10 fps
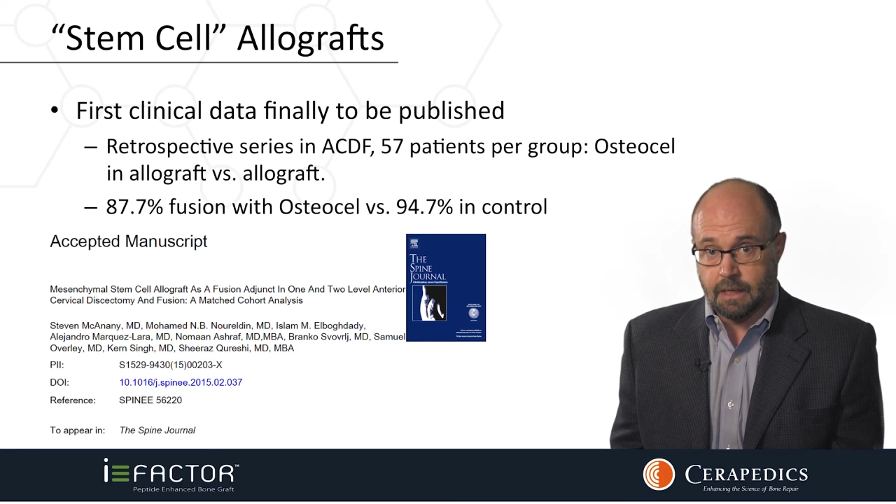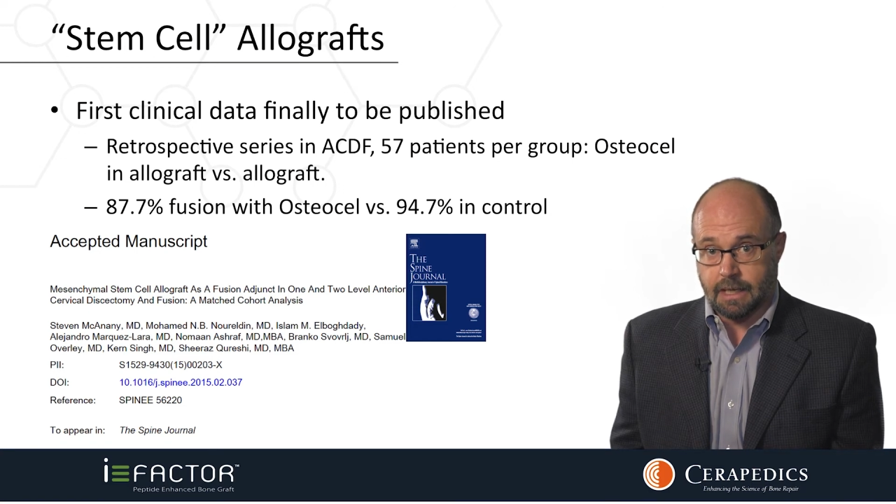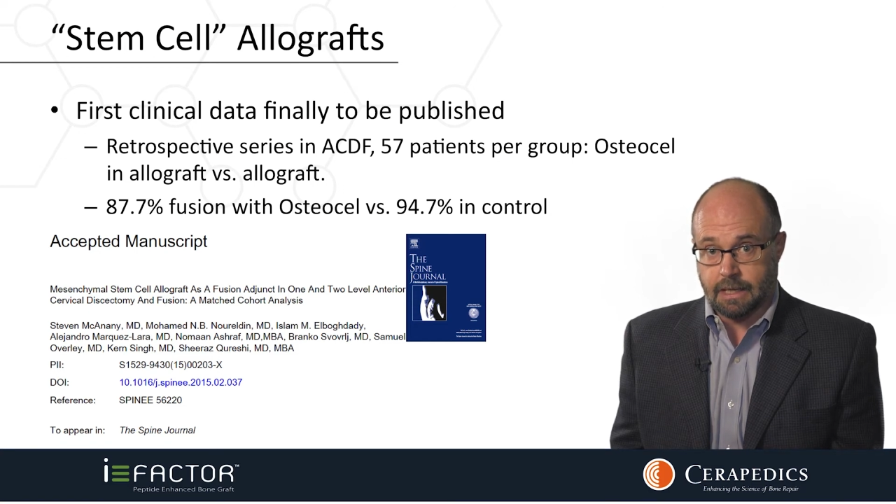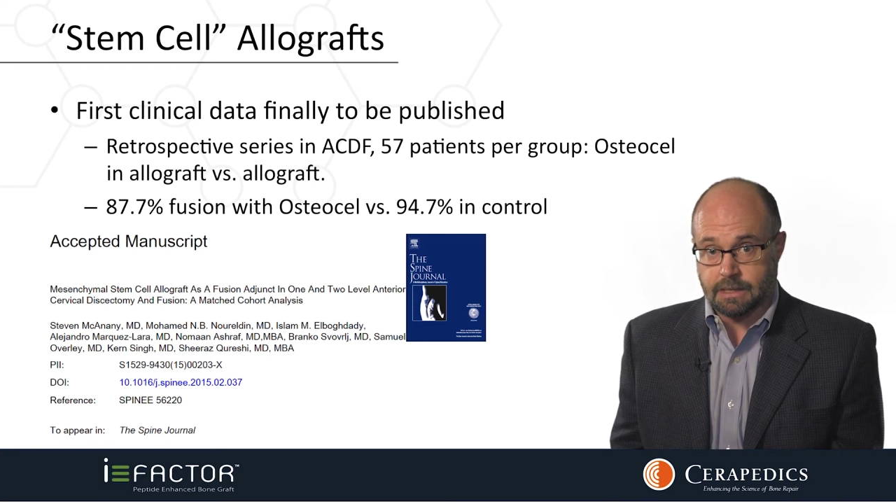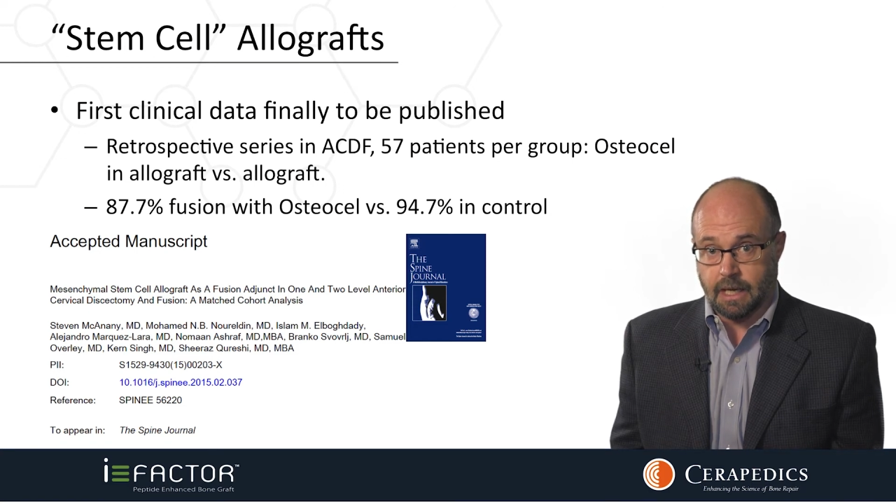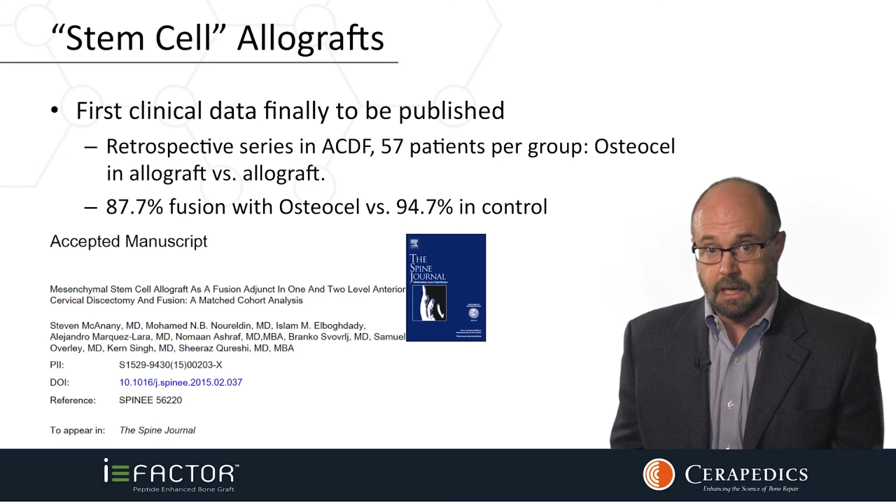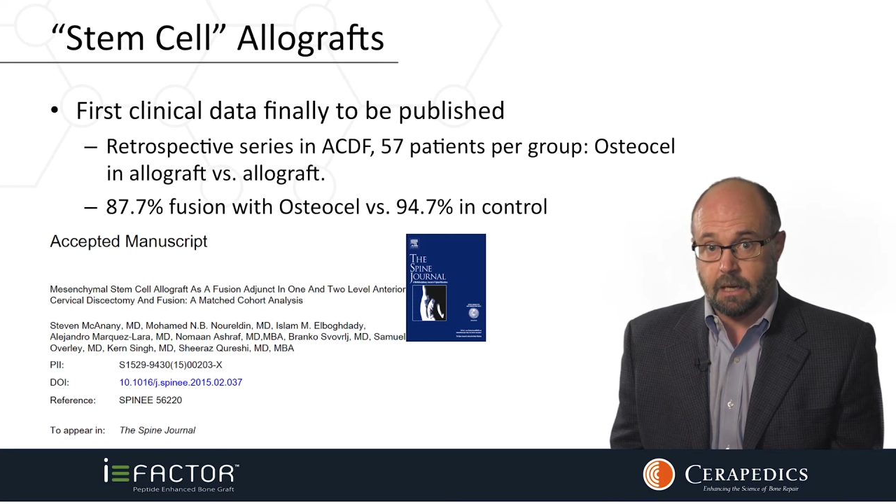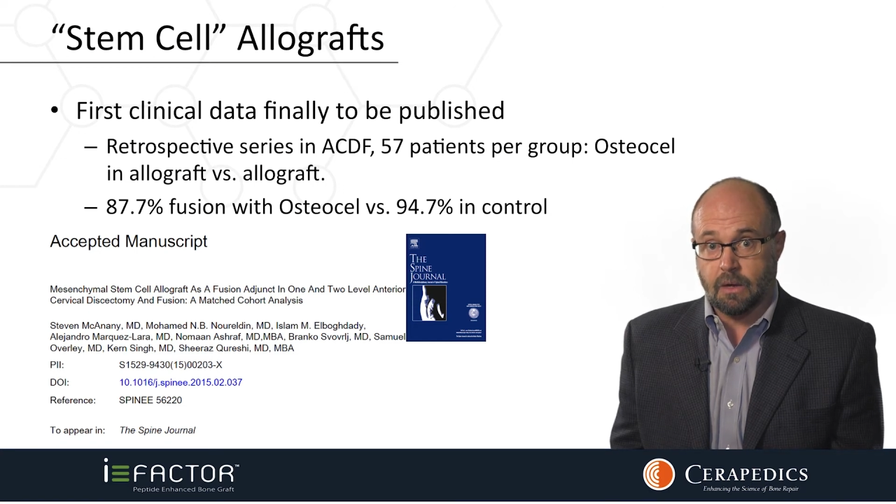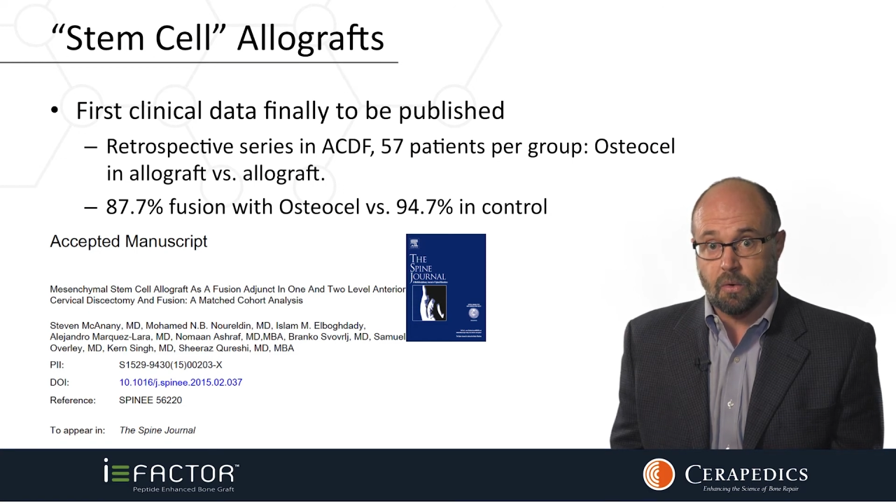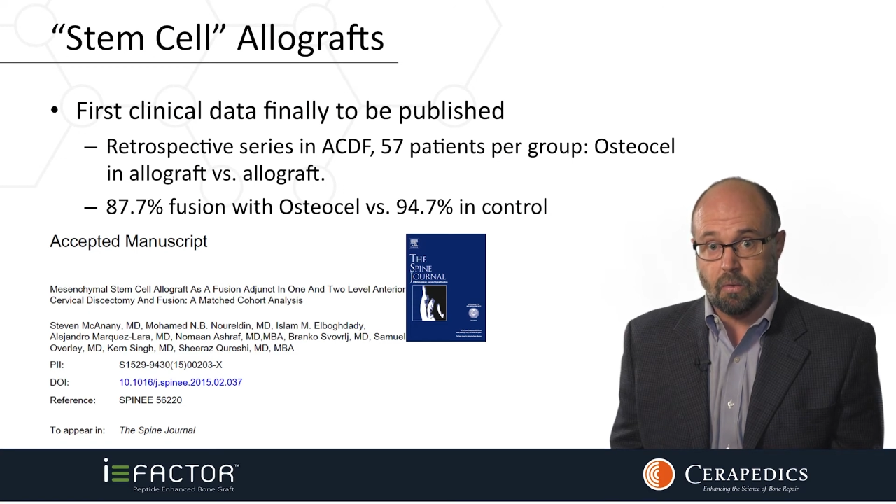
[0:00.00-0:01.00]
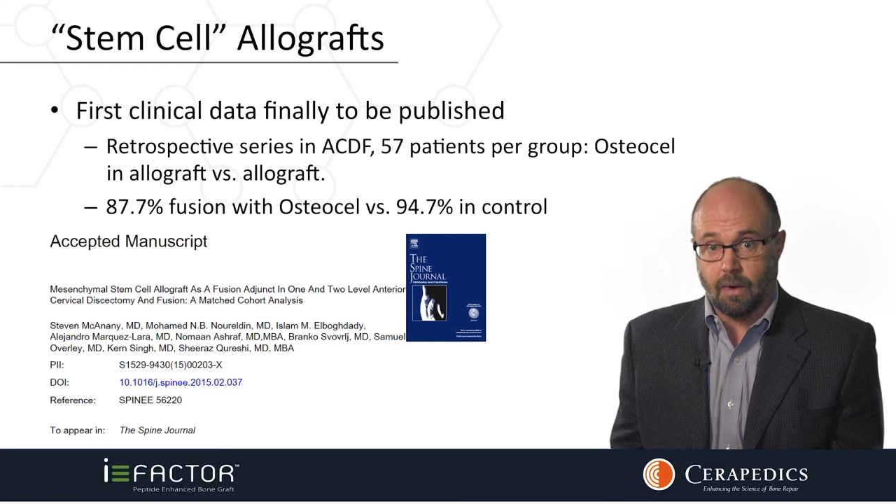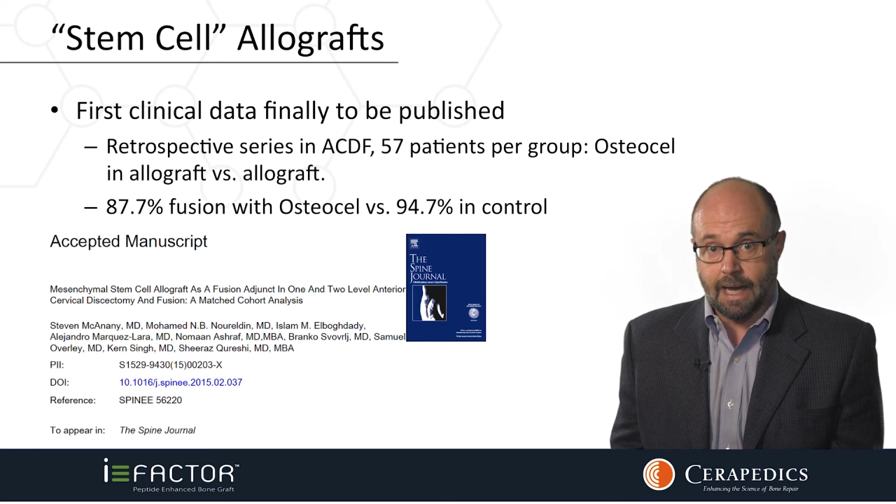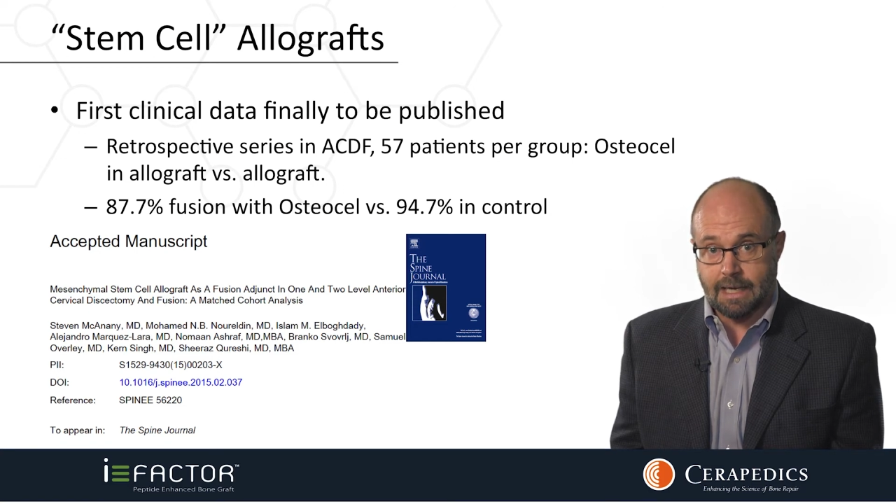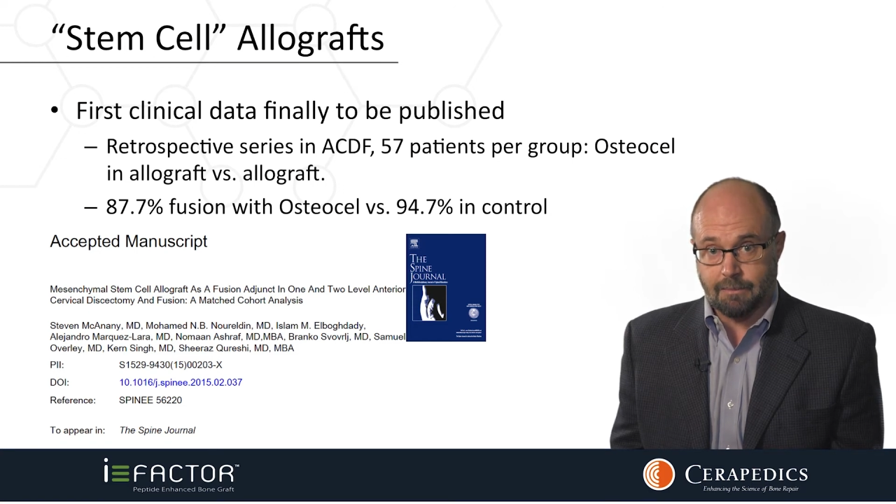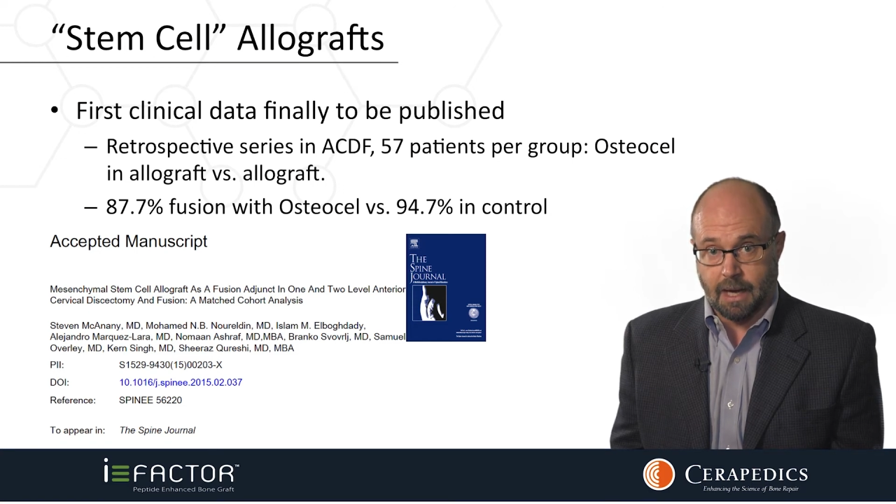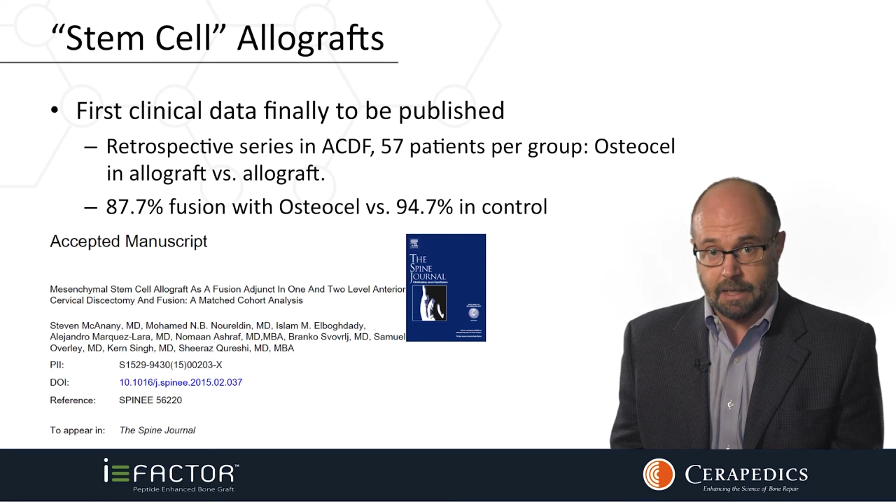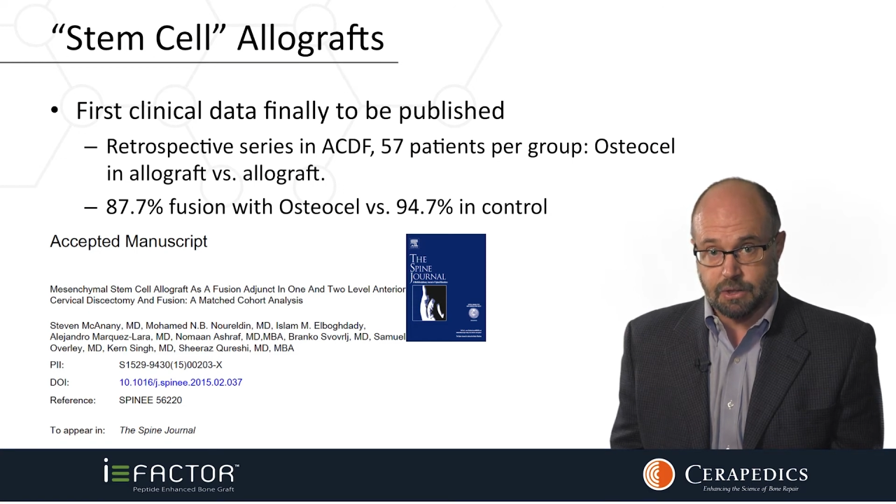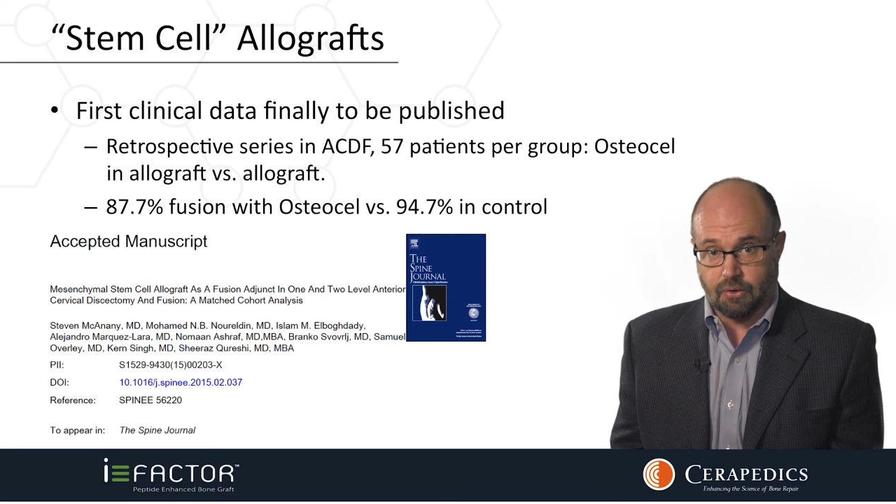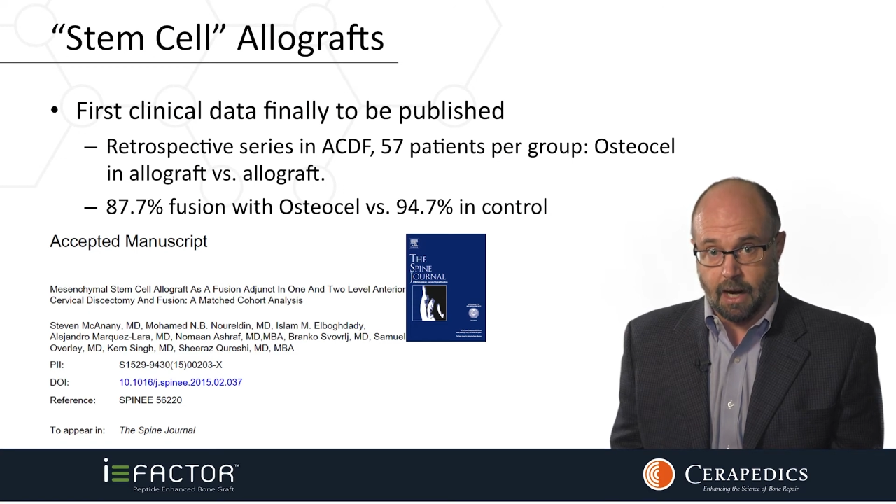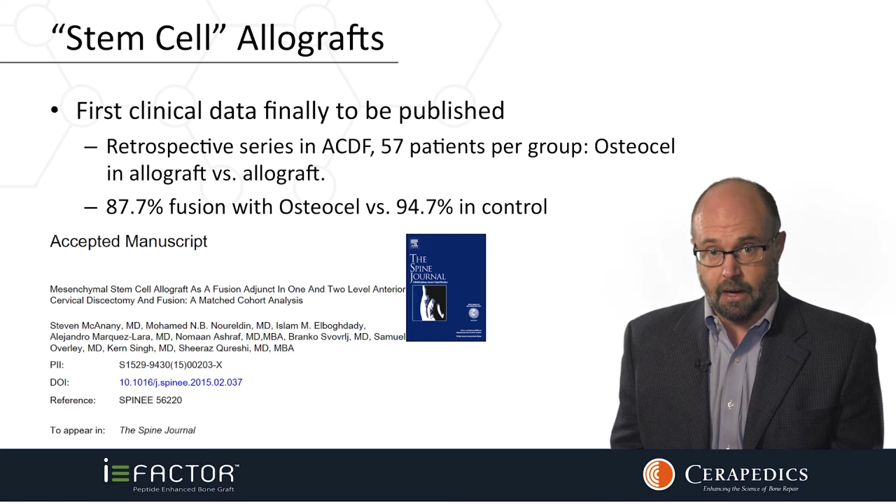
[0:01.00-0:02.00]
is a randomized
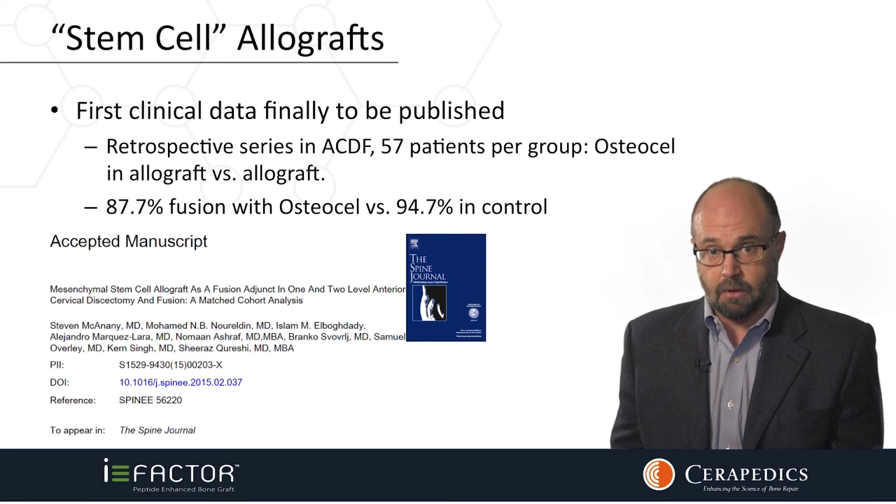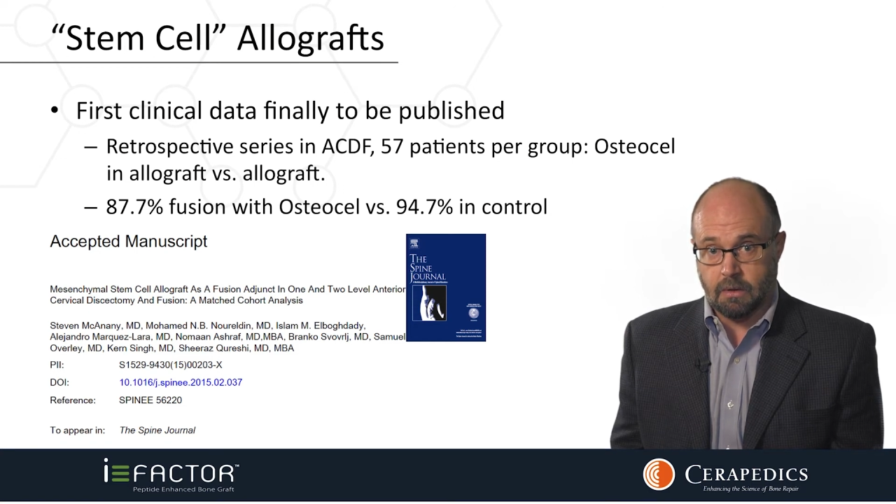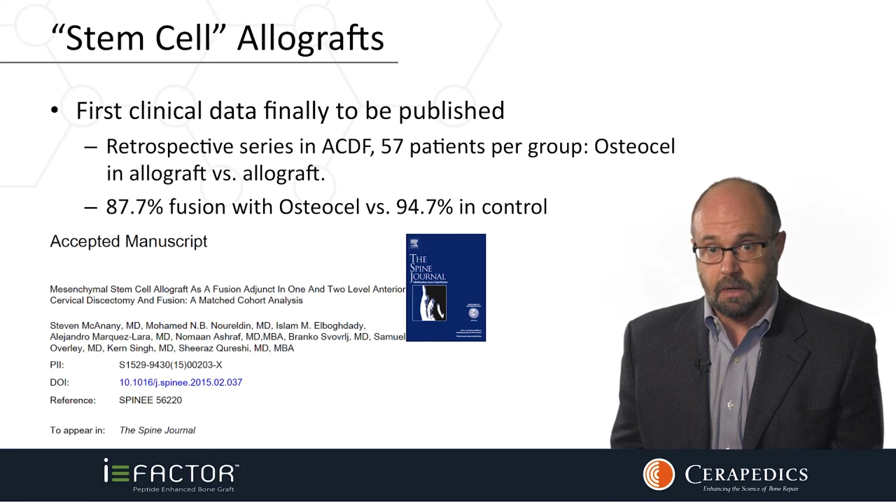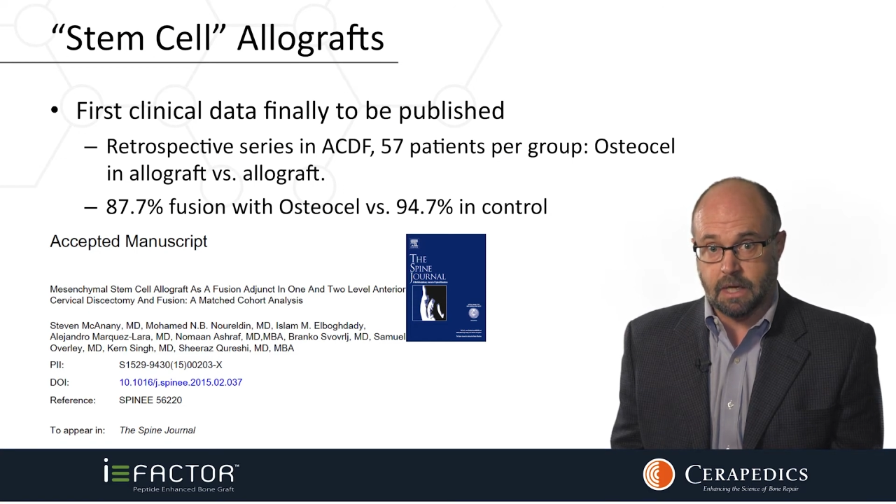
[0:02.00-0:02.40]
trial